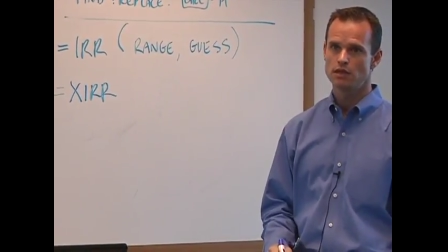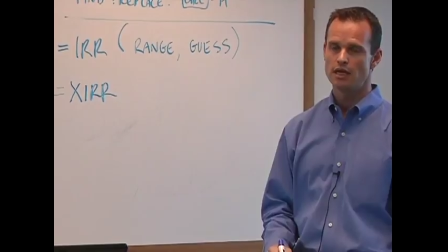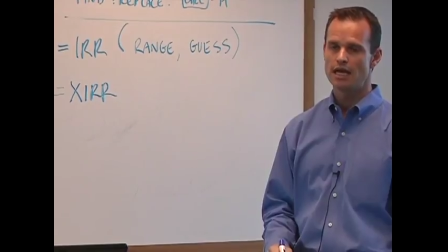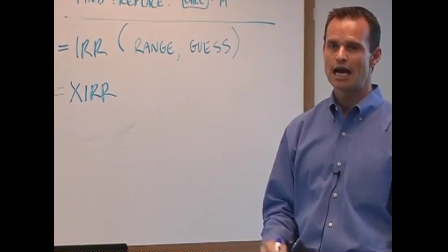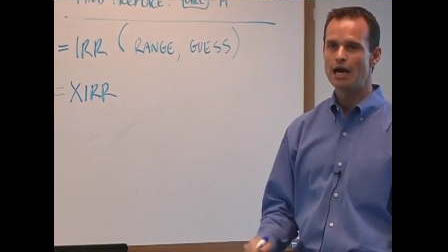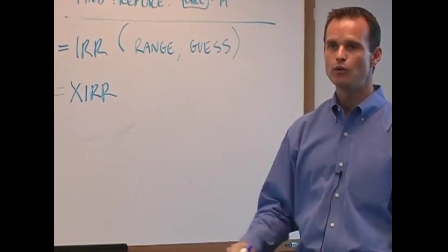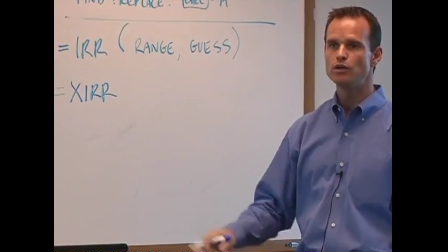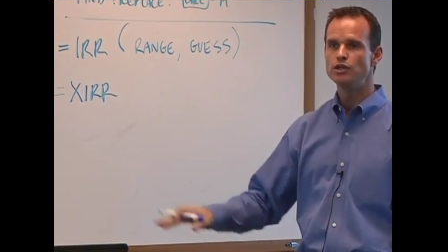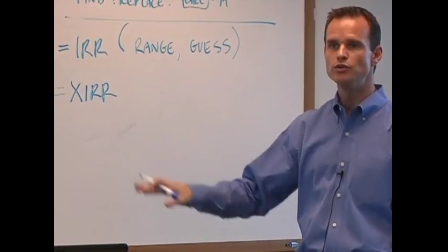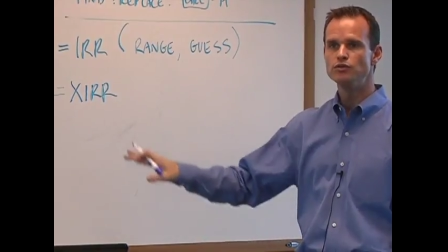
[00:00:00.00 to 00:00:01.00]
And I
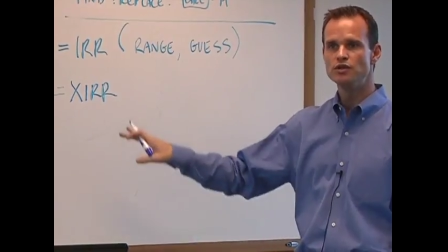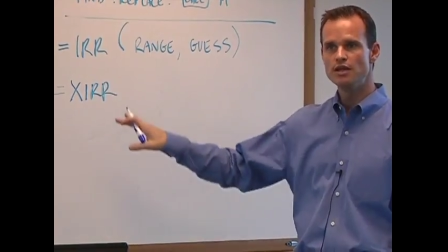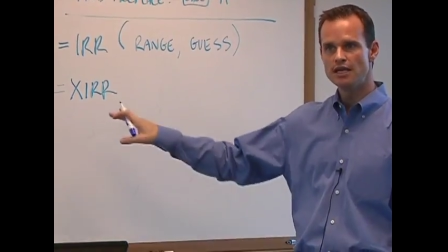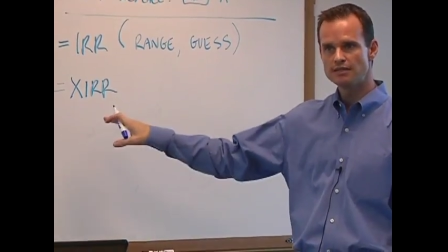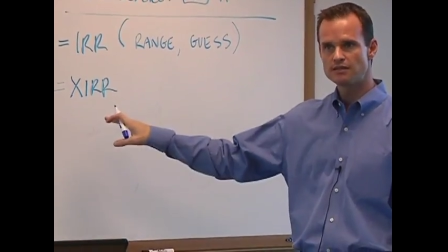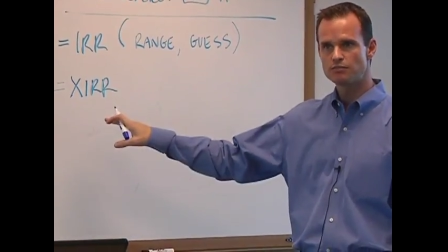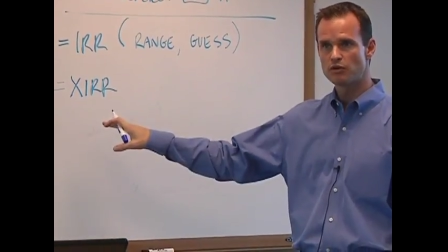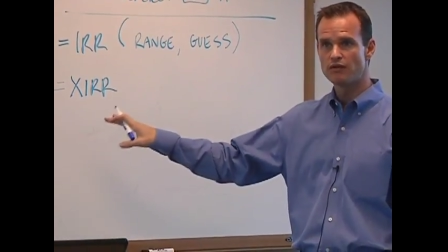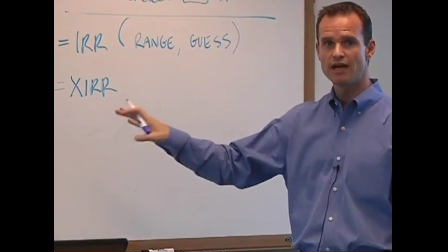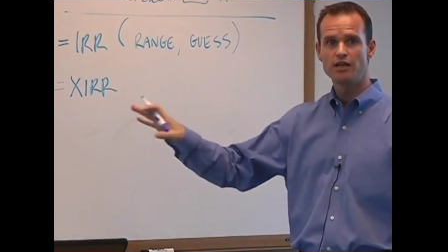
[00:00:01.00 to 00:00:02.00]
would use this,
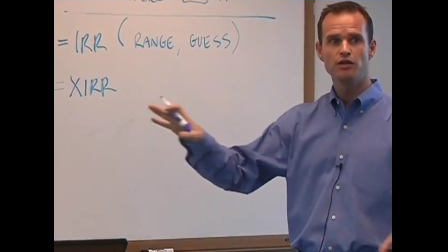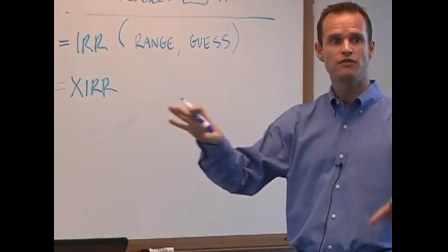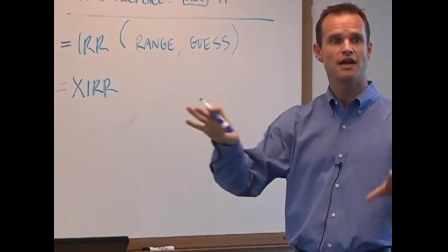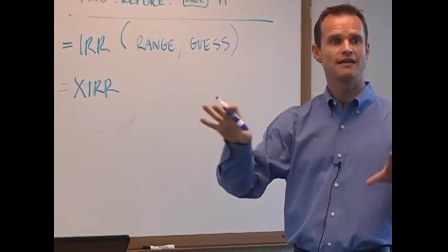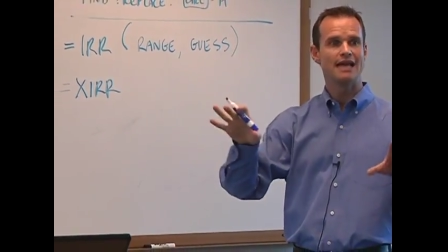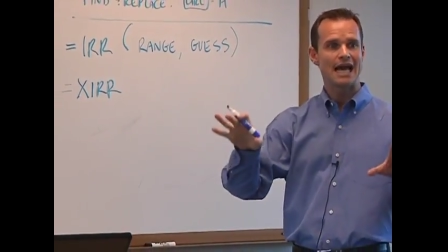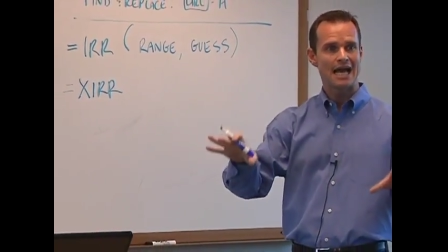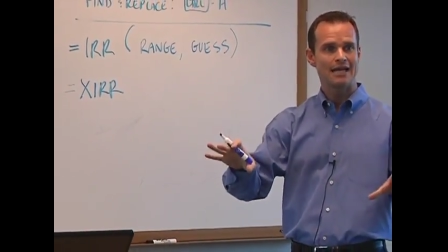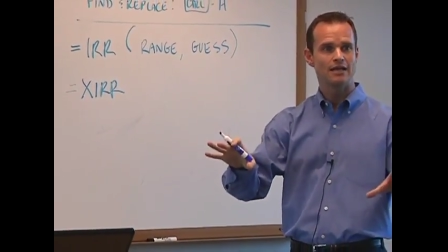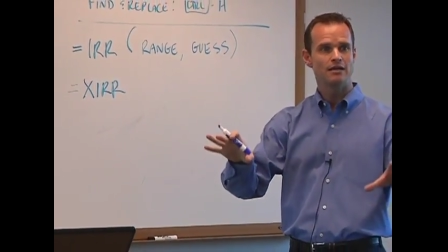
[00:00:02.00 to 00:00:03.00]
provided you've got the
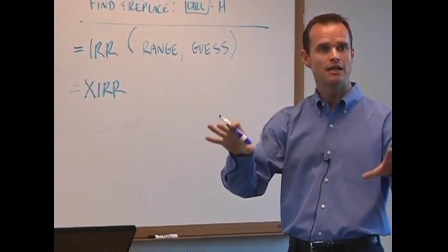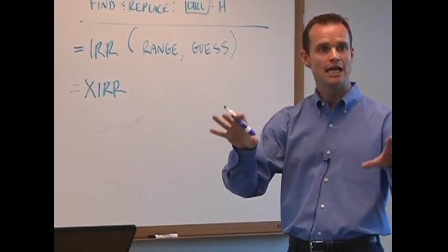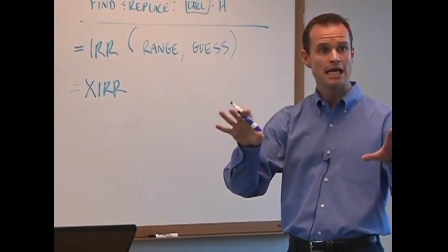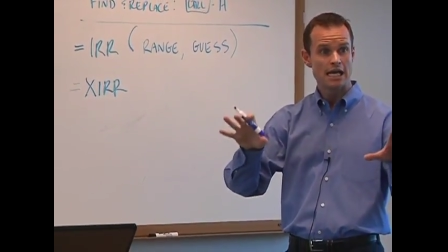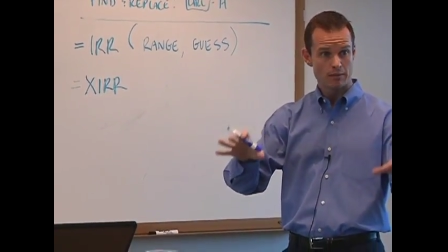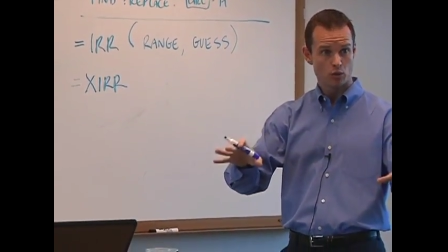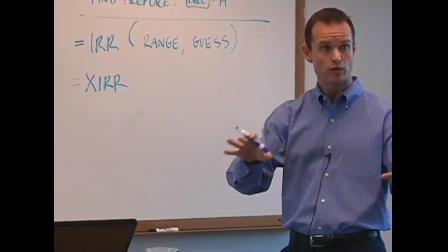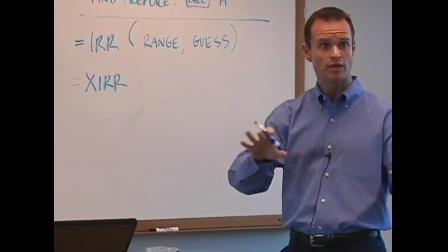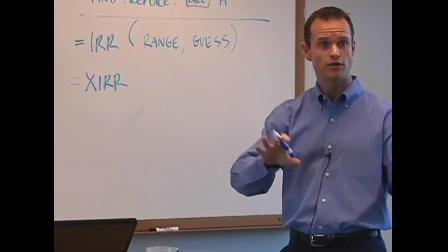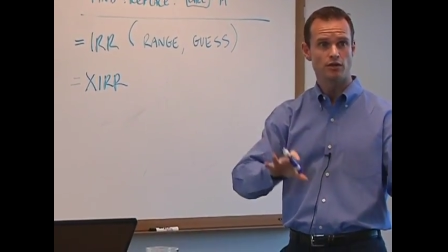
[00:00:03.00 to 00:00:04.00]
add-in enabled
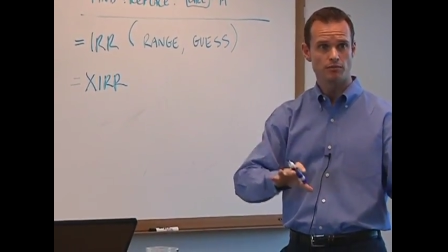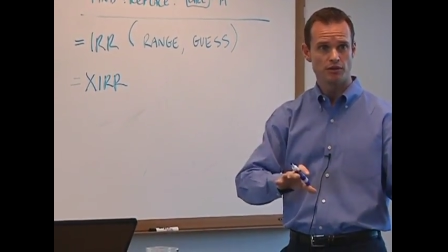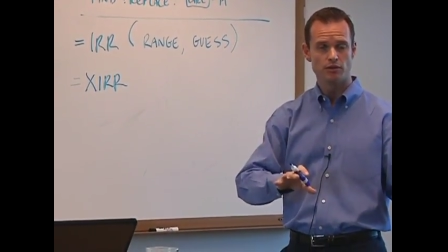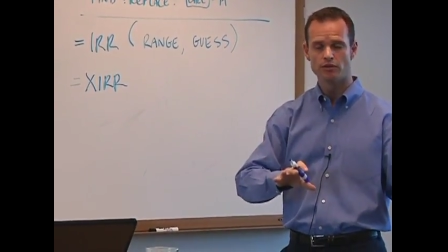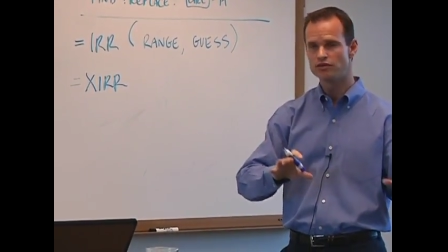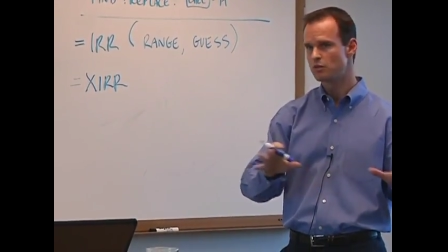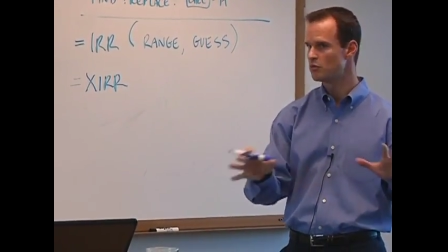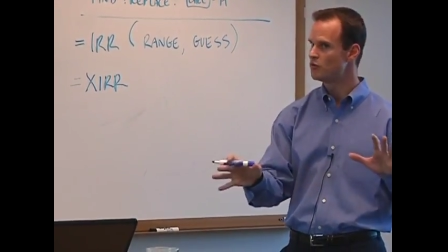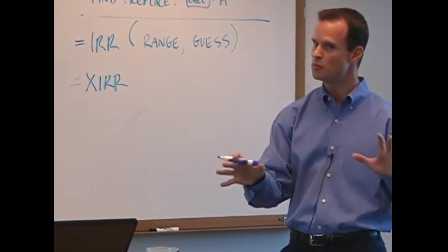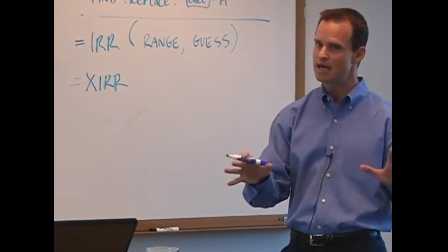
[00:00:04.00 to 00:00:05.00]
on your computer. And some
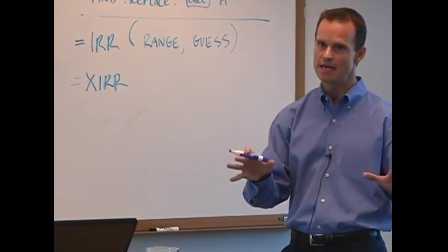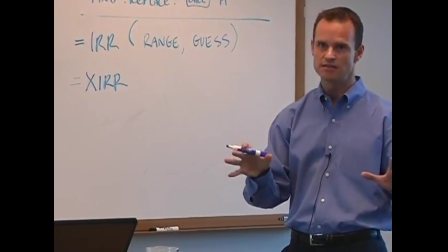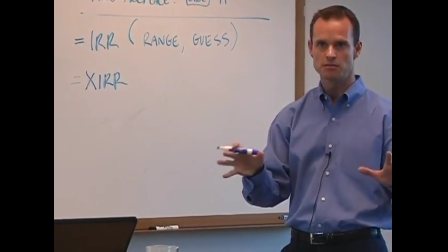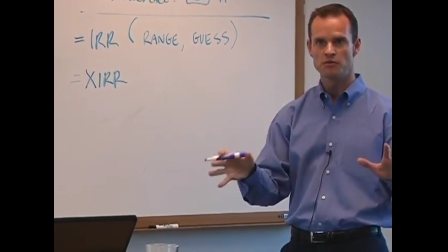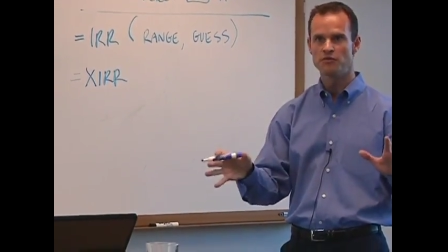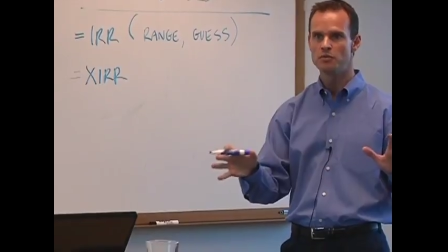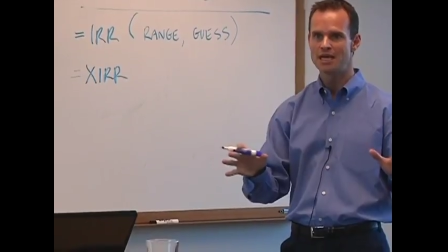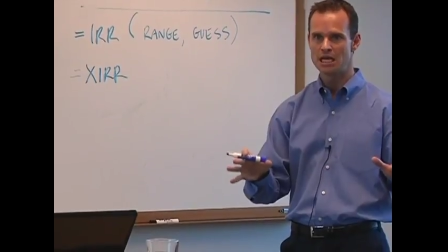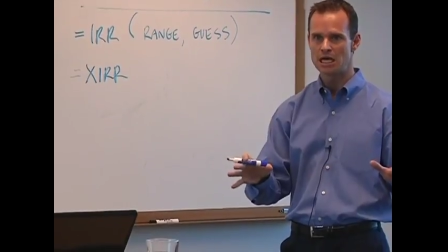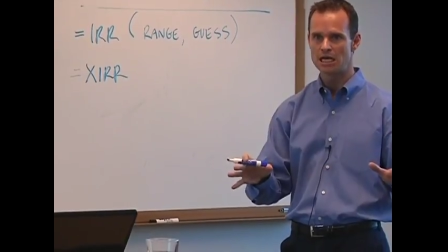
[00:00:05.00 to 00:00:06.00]
of you may, some of you
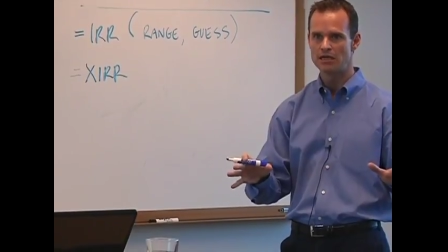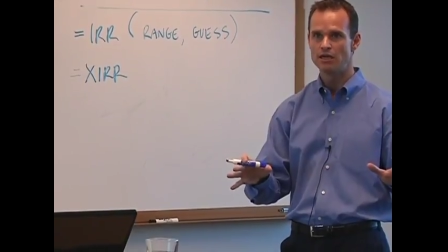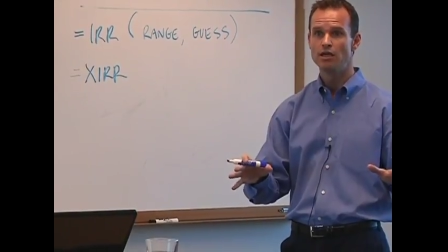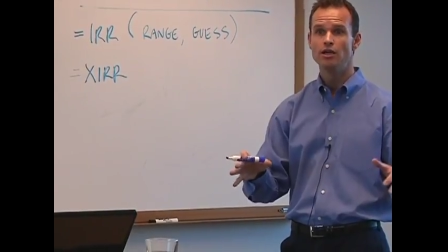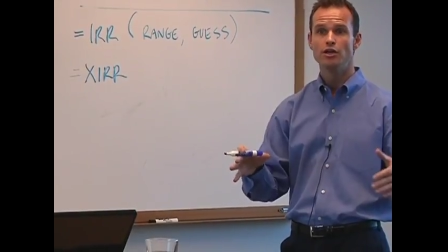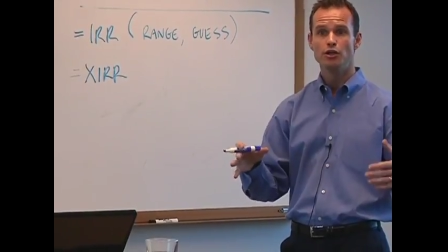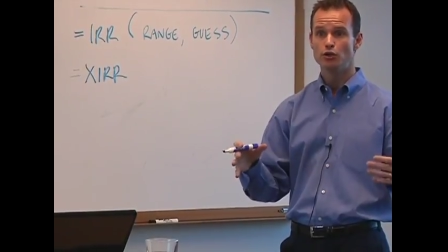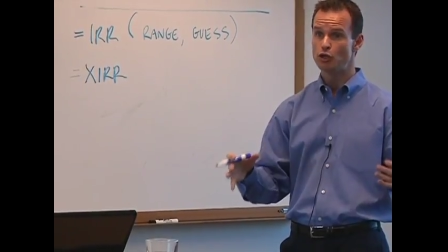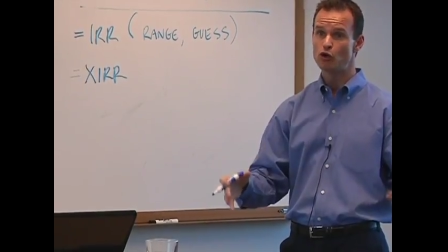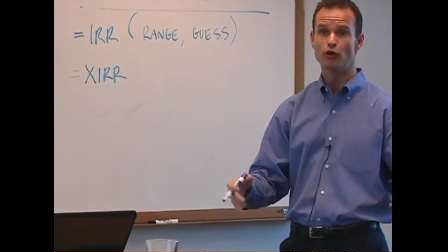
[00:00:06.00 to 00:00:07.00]
may not you'll
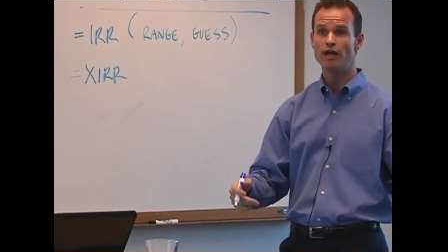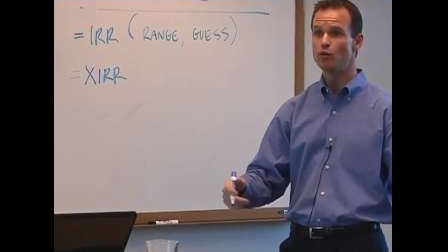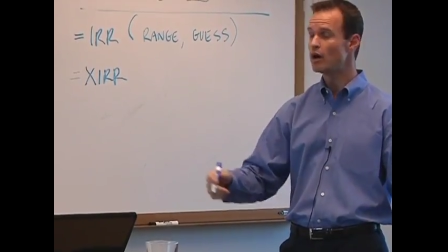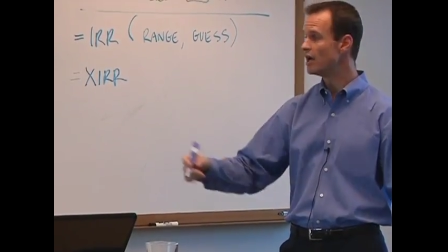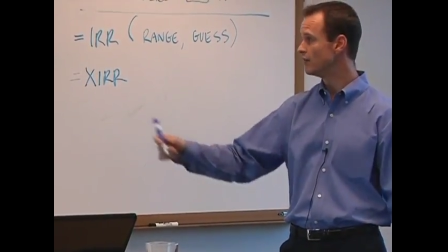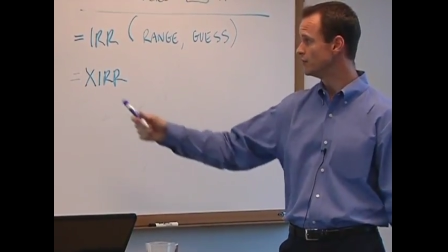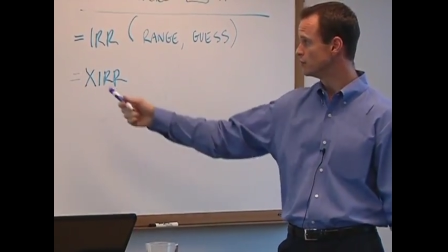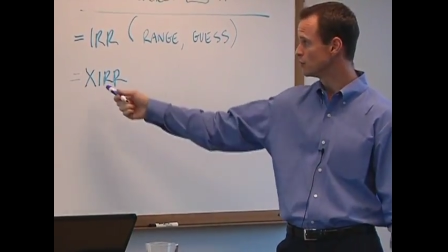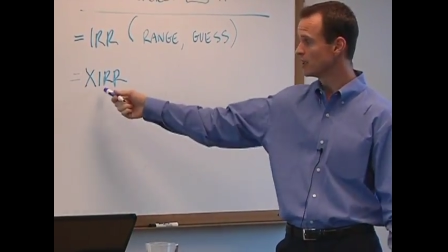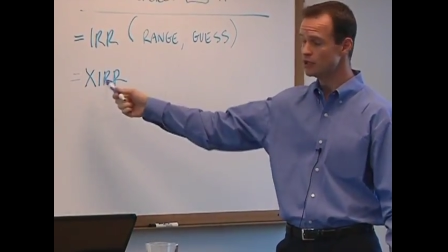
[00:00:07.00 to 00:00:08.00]
know right away if you
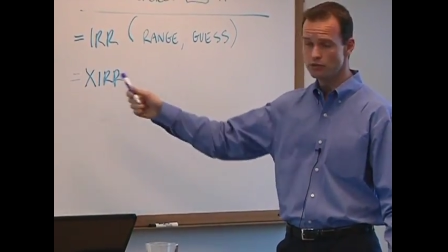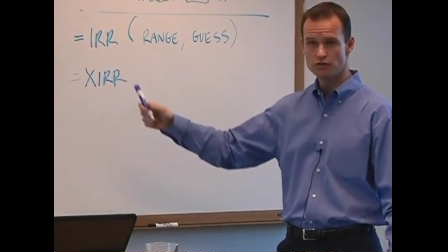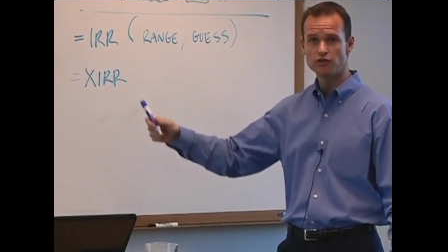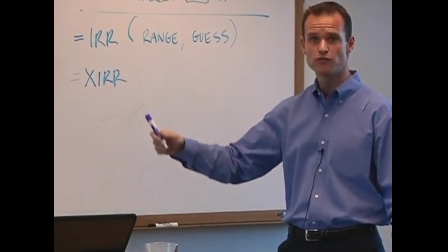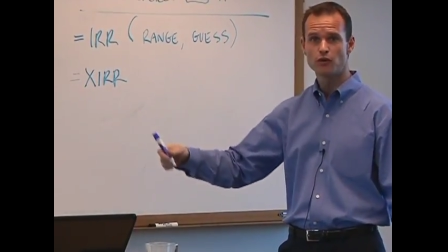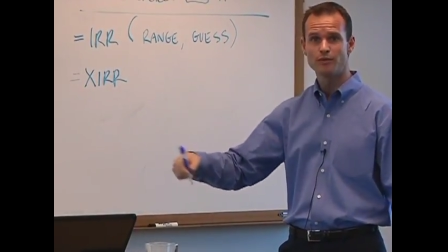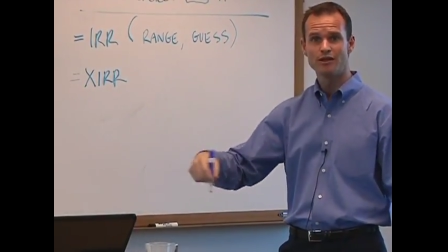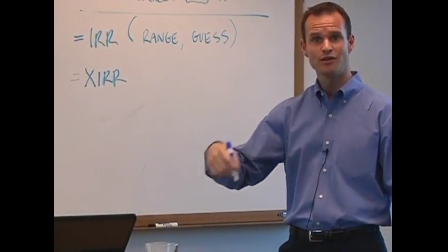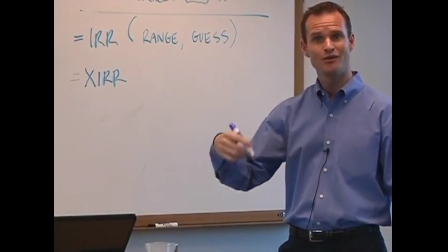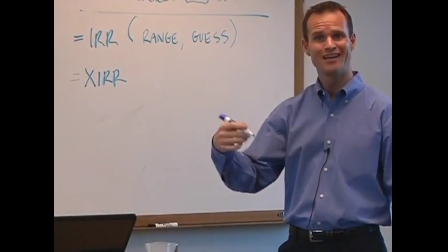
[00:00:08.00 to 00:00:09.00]
try and use this
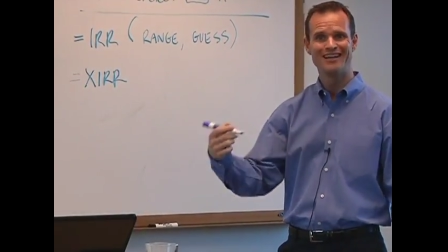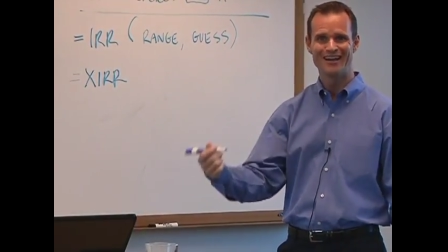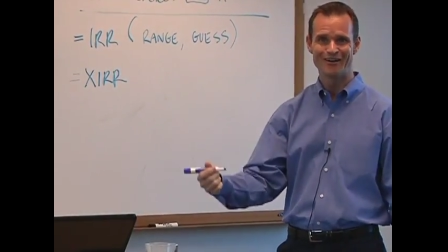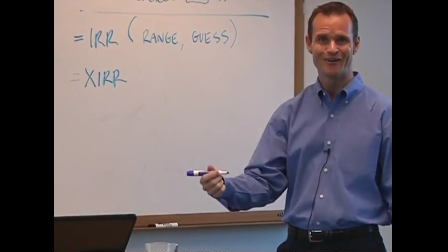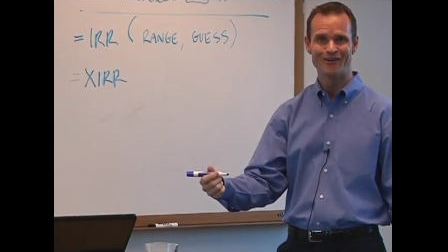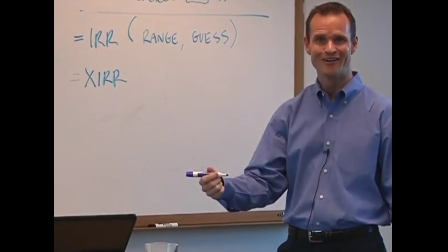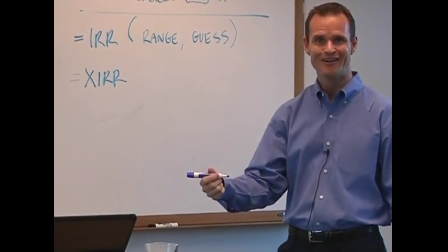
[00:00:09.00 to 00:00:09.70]
formula and you get an error,